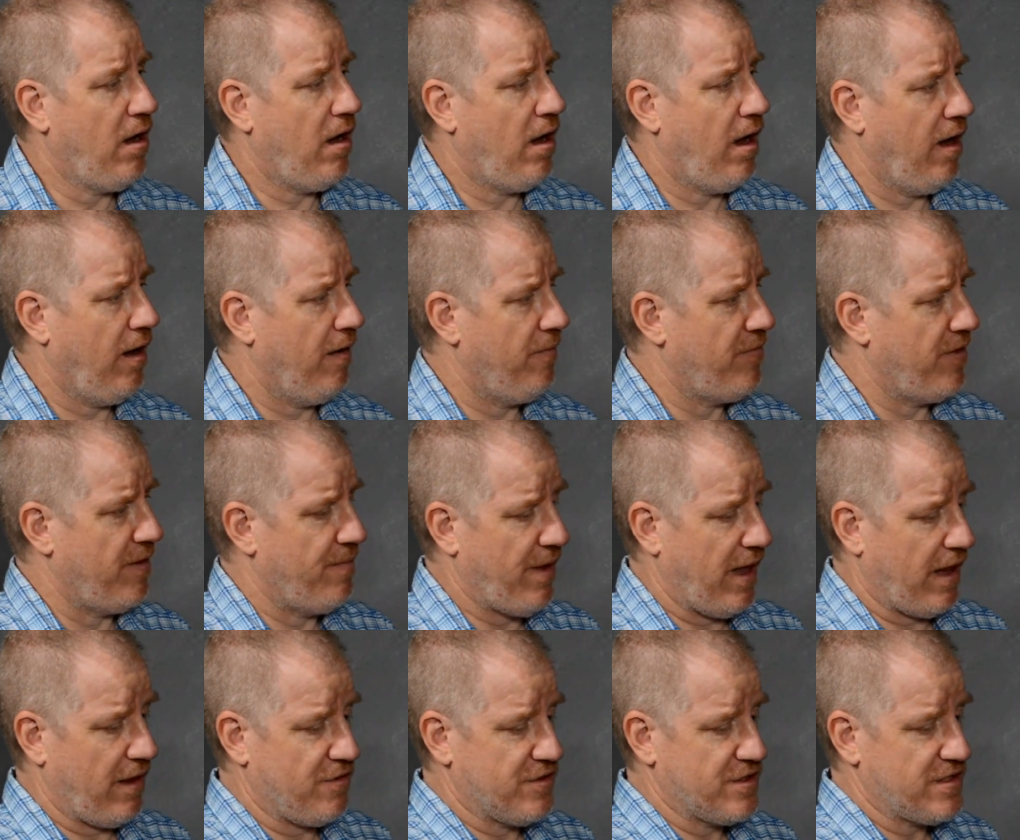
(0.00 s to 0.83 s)
The
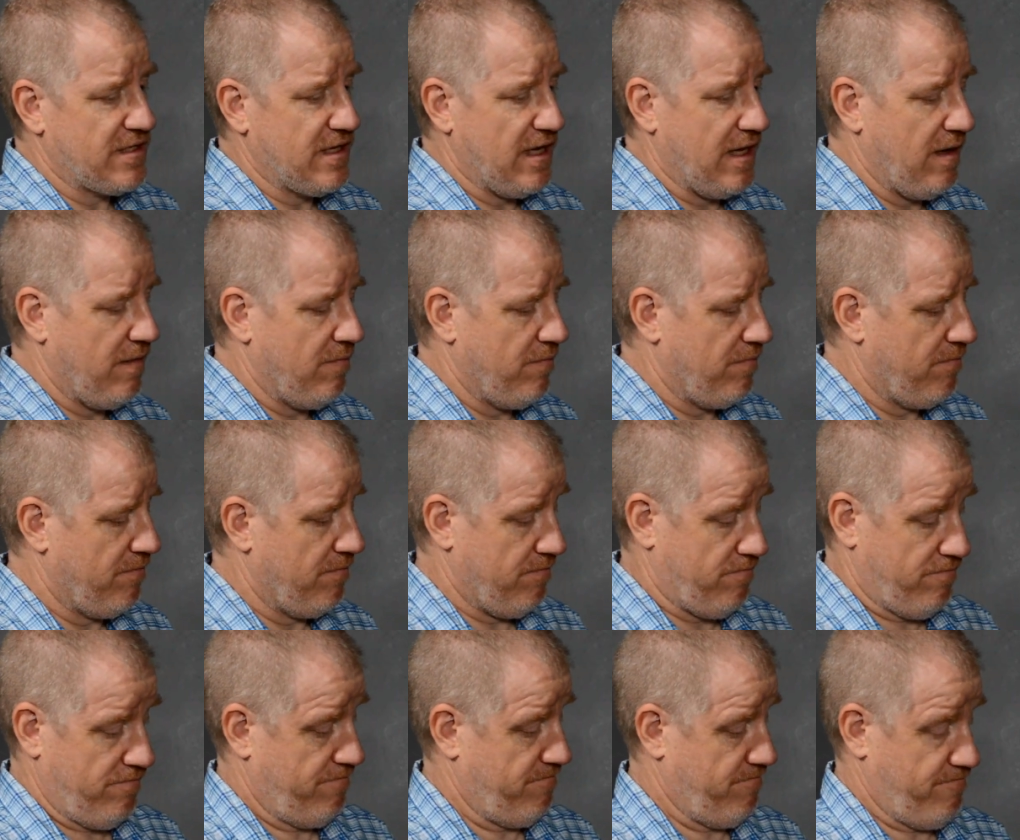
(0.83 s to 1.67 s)
bellows seem
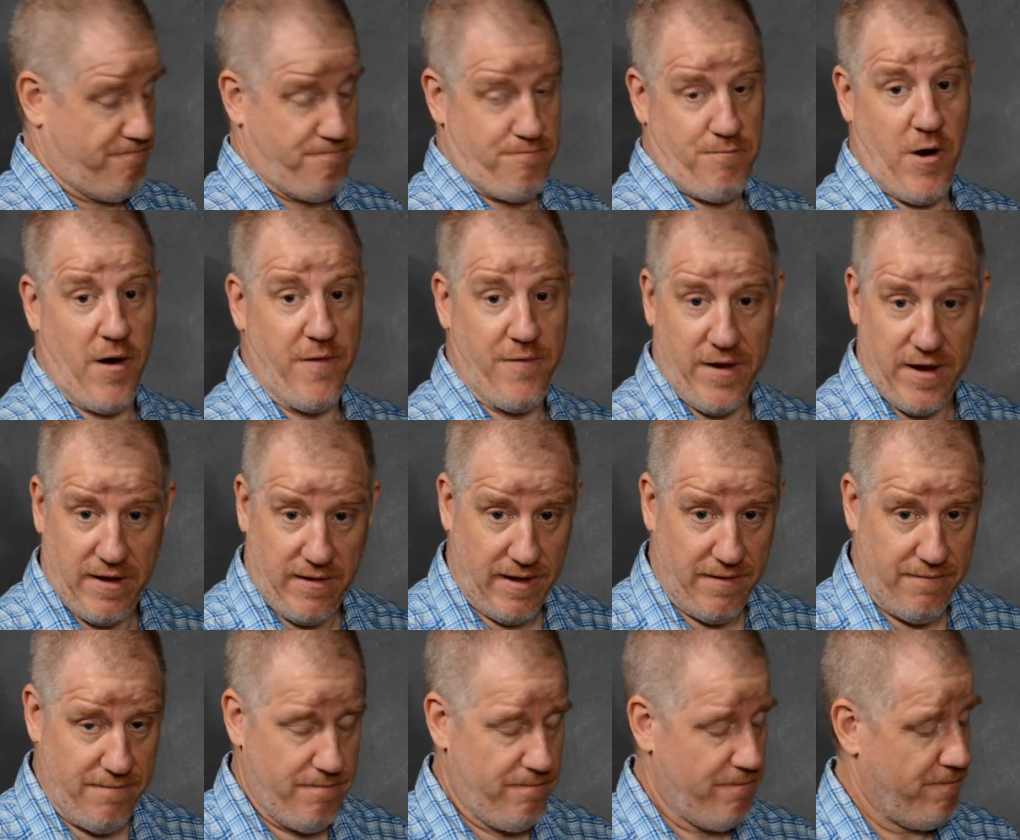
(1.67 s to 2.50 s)

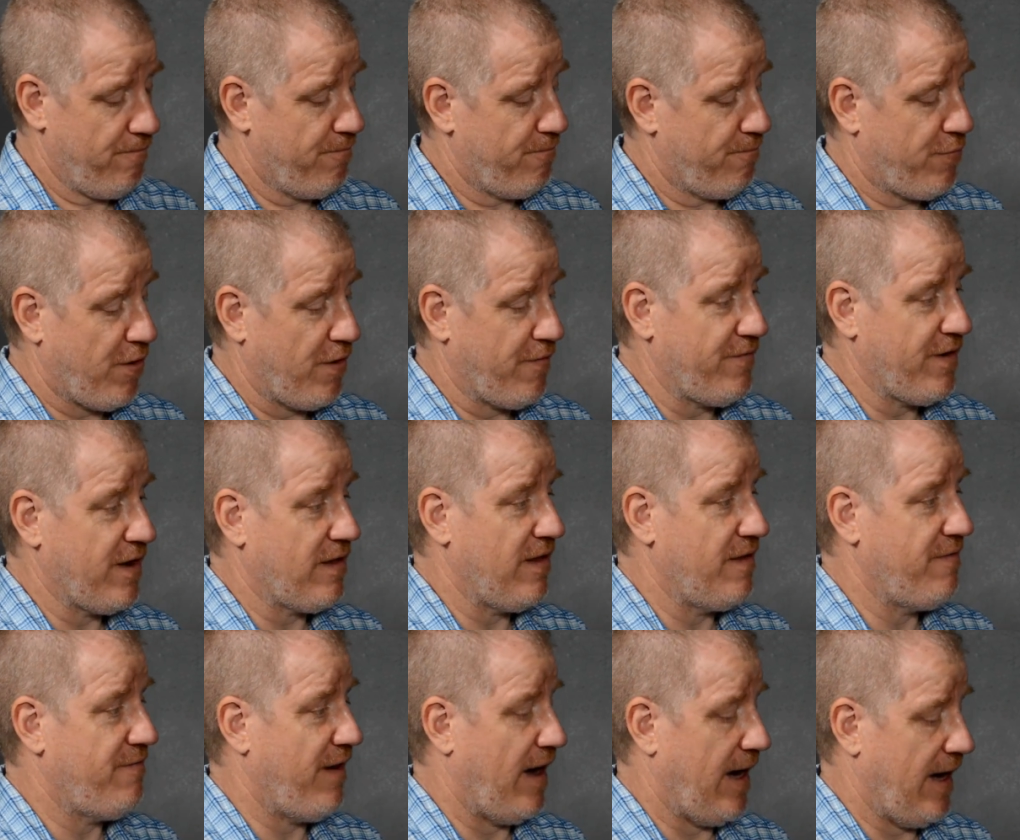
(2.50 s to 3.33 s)
perfectly
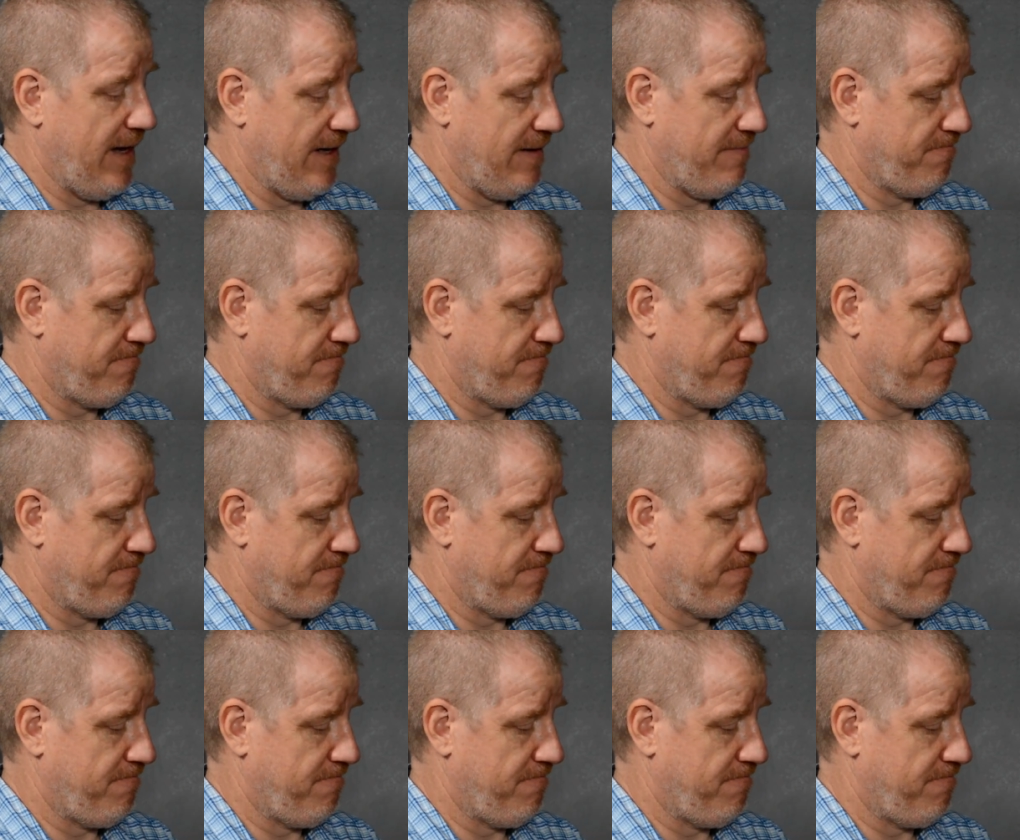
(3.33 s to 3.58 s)
fine.